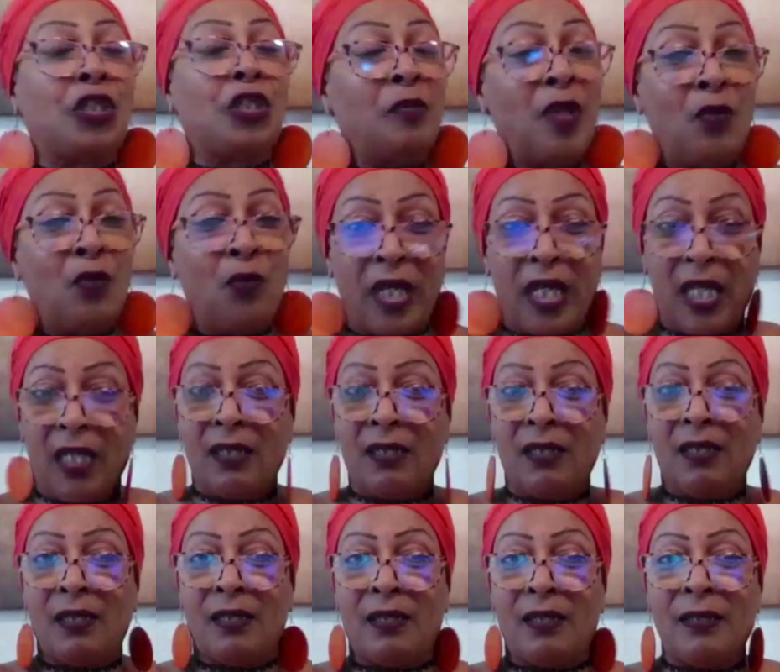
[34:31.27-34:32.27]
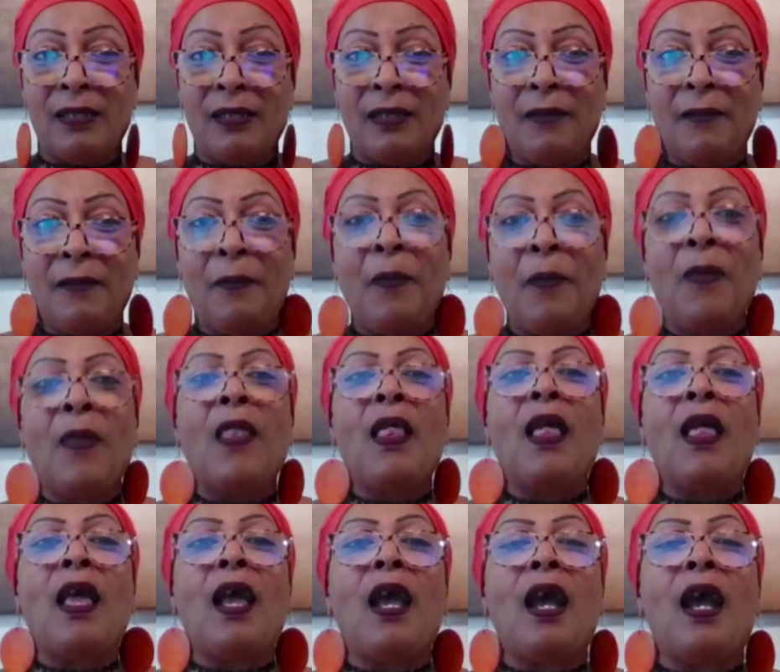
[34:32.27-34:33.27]
Jimmy Weeks
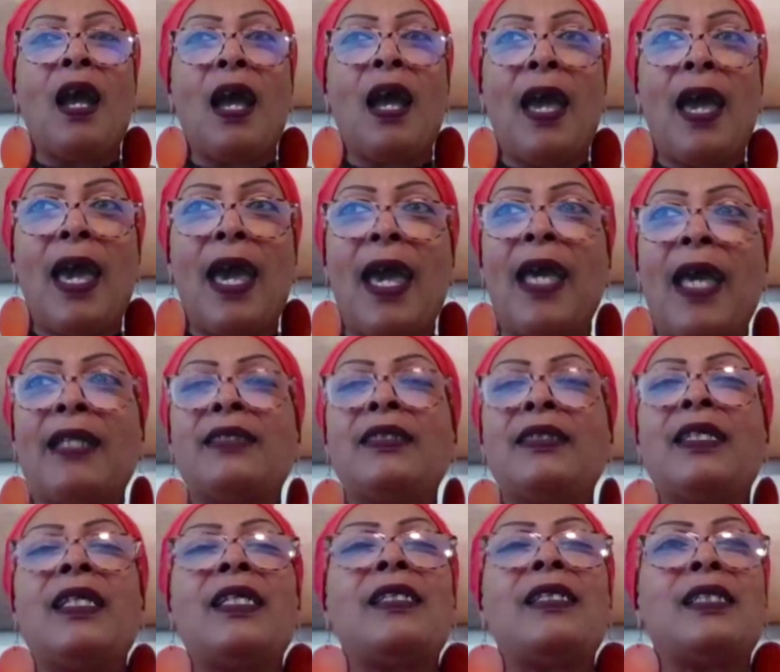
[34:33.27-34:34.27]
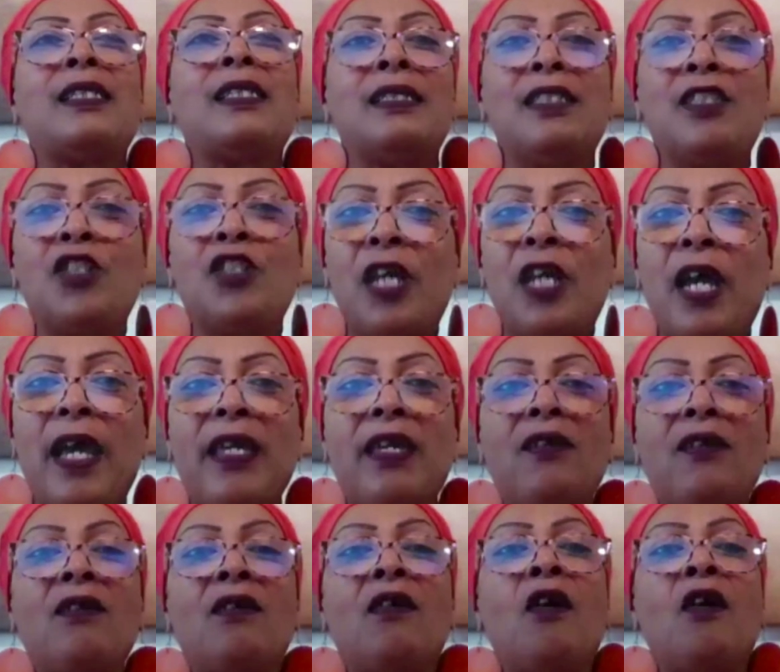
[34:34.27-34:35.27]
had his
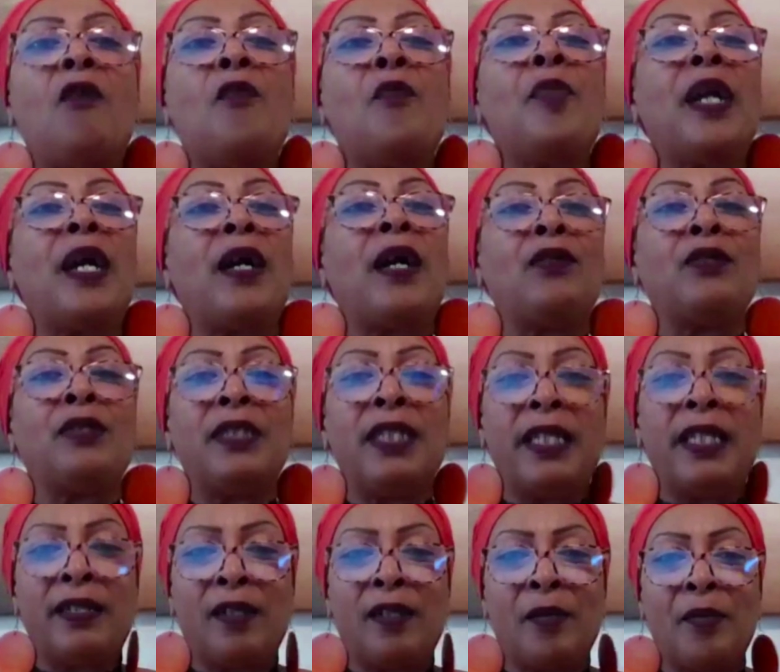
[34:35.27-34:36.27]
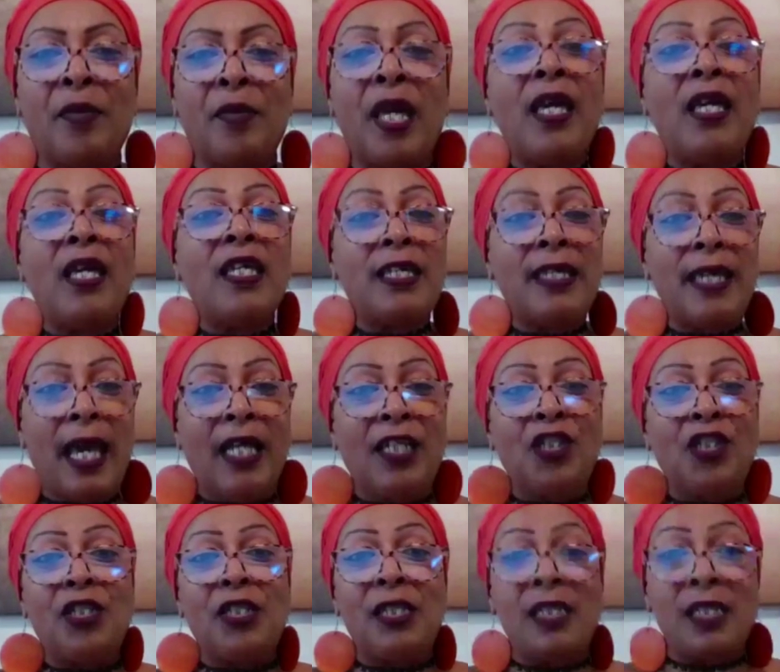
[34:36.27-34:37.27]
entire compound lit up.
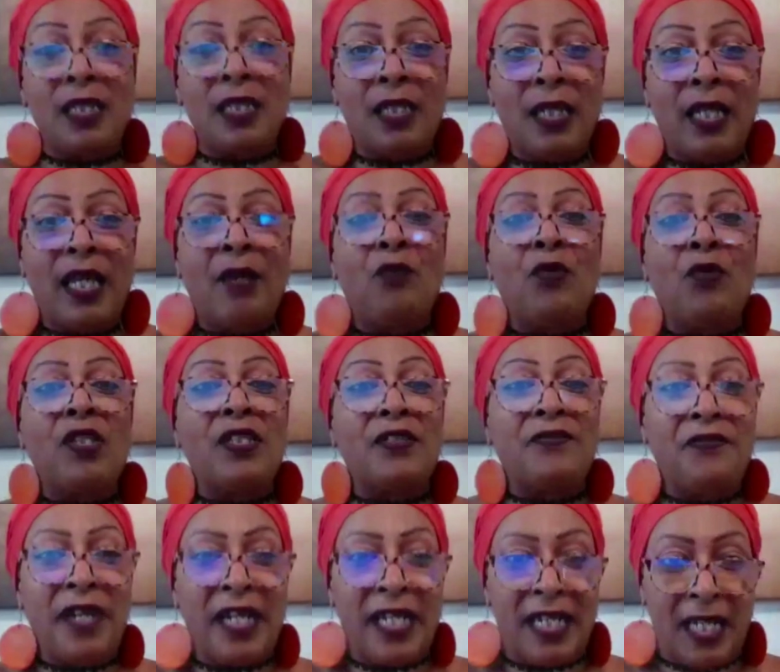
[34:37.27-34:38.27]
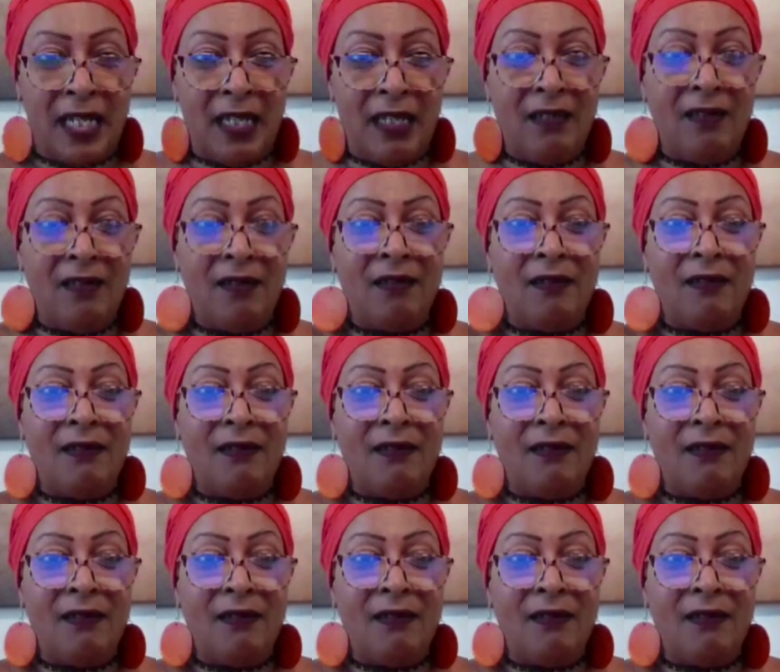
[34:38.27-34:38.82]
Cassius Clay was fighting.